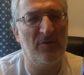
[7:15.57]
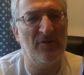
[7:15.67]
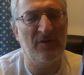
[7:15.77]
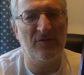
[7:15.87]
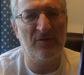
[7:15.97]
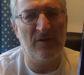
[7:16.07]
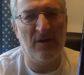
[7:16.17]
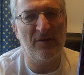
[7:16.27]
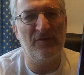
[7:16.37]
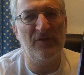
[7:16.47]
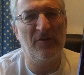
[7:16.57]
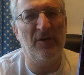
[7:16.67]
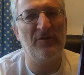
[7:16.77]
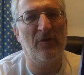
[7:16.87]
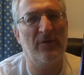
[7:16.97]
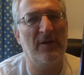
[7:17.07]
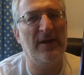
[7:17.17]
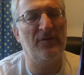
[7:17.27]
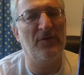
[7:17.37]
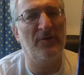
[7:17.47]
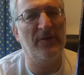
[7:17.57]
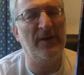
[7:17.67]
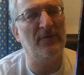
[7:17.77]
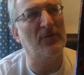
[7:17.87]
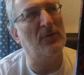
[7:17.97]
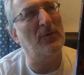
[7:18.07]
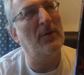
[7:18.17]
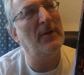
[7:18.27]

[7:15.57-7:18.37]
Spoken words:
which is consideration on the nature of evil,